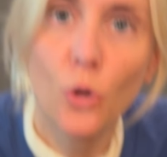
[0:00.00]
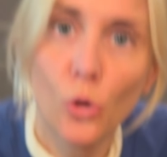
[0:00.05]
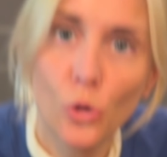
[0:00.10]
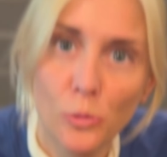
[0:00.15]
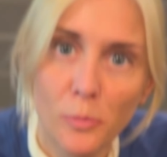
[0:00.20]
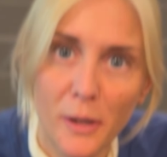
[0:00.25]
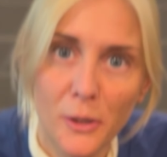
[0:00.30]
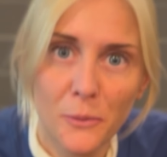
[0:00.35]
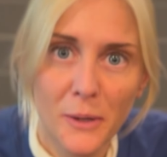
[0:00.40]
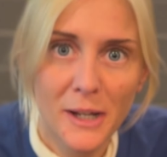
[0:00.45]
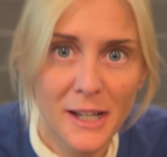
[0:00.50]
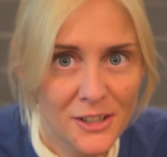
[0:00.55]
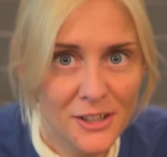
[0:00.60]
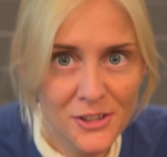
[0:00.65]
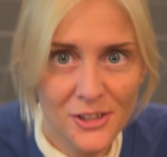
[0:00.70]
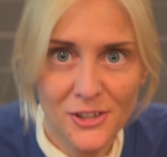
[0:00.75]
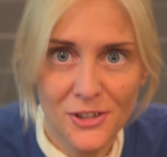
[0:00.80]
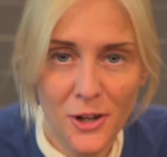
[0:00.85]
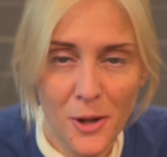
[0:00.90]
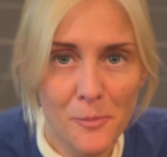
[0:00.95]
cold by the way, because
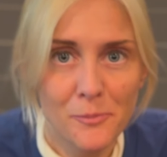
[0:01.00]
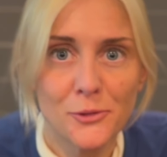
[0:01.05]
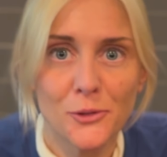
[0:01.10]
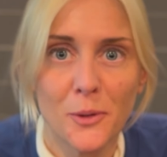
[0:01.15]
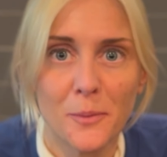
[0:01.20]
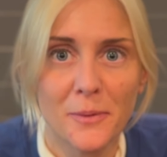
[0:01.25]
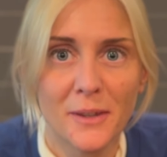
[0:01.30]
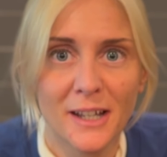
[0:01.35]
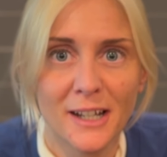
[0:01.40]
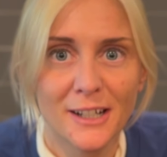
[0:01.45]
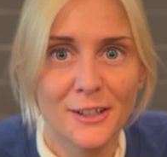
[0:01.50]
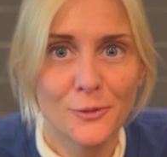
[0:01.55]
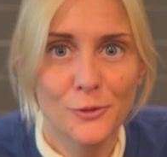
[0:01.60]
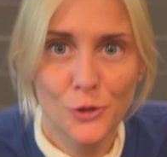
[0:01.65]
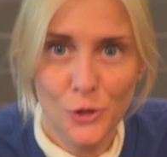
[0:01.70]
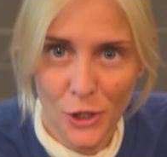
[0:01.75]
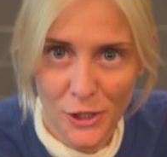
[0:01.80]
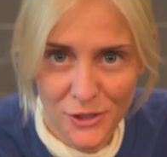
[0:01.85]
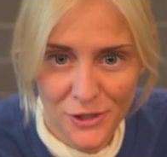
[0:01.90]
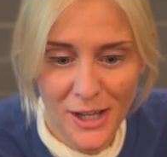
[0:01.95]
it's come from the
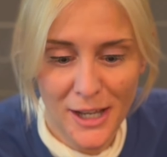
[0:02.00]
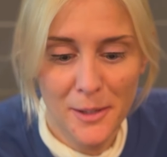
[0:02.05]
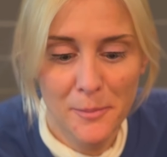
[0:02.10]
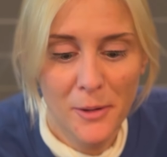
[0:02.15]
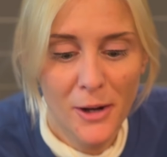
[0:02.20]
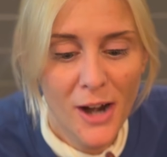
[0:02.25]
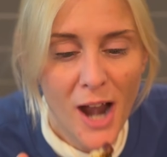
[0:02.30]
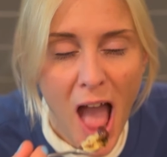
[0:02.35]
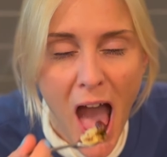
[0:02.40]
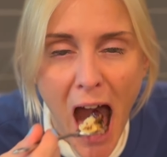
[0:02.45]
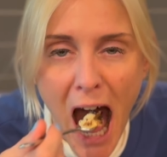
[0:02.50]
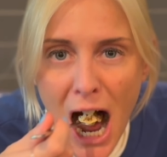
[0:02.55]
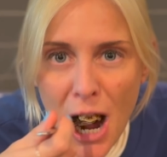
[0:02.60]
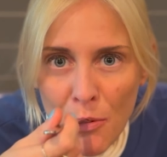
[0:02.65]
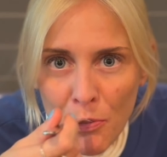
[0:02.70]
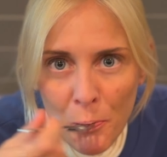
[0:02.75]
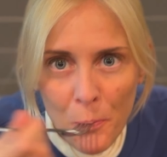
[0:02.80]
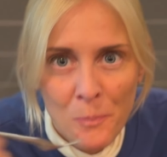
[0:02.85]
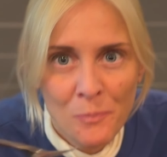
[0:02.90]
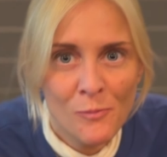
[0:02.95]
salad bar. Next up,
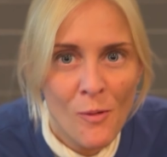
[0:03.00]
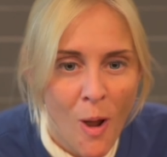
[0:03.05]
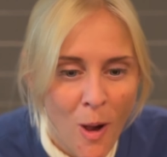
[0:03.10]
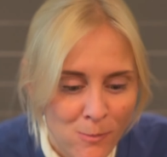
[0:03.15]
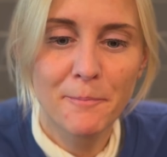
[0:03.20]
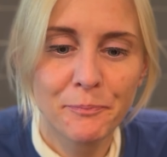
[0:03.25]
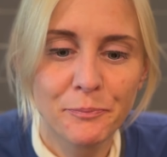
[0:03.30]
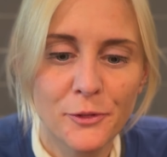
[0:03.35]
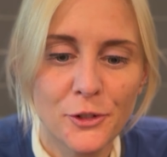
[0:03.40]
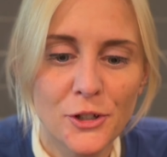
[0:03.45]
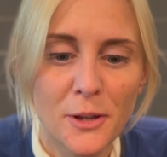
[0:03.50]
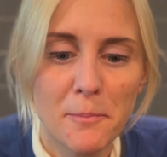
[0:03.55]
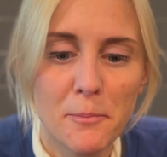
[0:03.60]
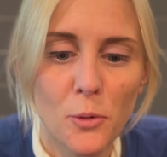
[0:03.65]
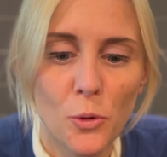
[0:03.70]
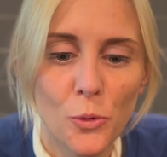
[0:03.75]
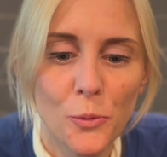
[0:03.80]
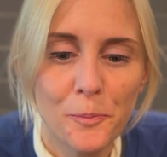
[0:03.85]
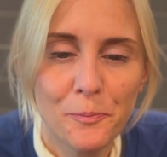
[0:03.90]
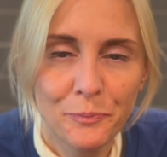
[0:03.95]

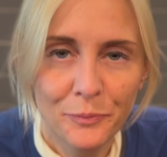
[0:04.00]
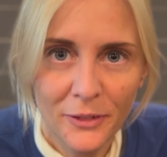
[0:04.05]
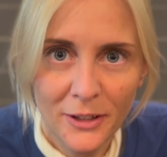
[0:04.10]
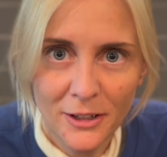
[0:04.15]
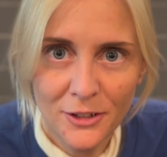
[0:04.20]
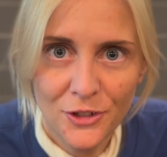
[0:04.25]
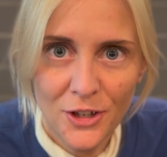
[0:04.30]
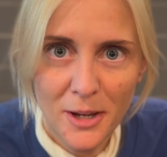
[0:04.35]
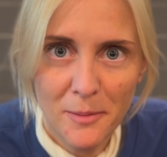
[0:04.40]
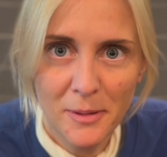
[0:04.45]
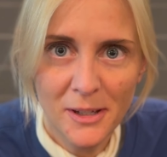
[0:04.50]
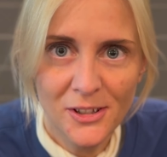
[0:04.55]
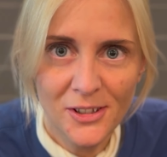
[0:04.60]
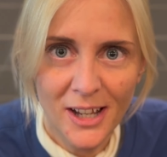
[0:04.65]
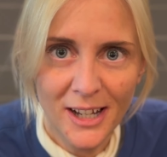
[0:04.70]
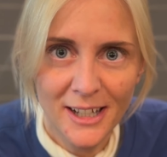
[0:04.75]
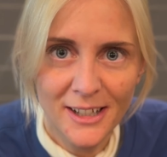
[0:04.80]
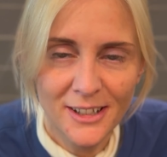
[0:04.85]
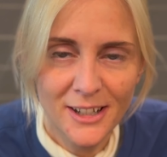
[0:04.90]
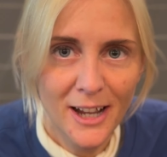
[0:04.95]
simple chickpea
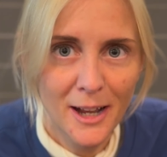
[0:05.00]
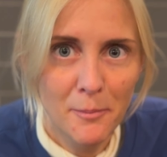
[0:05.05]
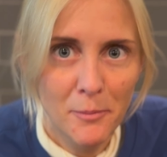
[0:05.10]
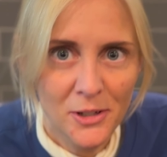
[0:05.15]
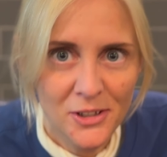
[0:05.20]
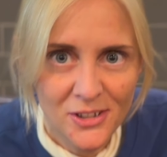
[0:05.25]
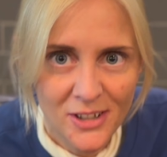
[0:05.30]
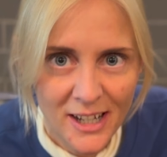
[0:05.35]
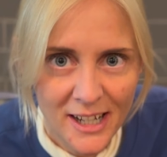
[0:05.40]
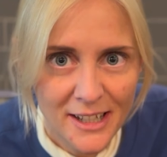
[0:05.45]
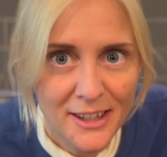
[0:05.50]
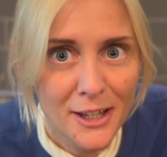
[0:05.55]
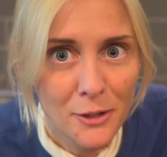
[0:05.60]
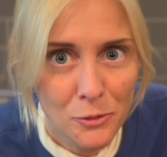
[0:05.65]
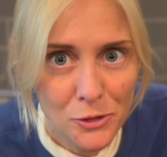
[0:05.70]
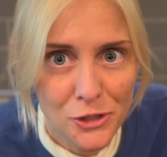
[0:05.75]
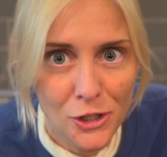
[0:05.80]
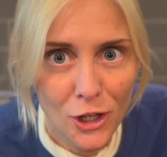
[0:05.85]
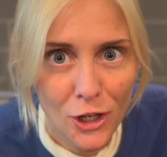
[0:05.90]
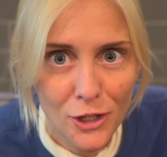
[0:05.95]
salad. I must say there
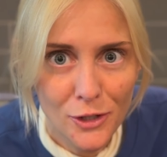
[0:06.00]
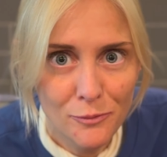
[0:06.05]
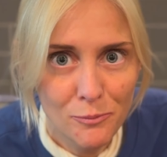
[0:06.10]
was a lot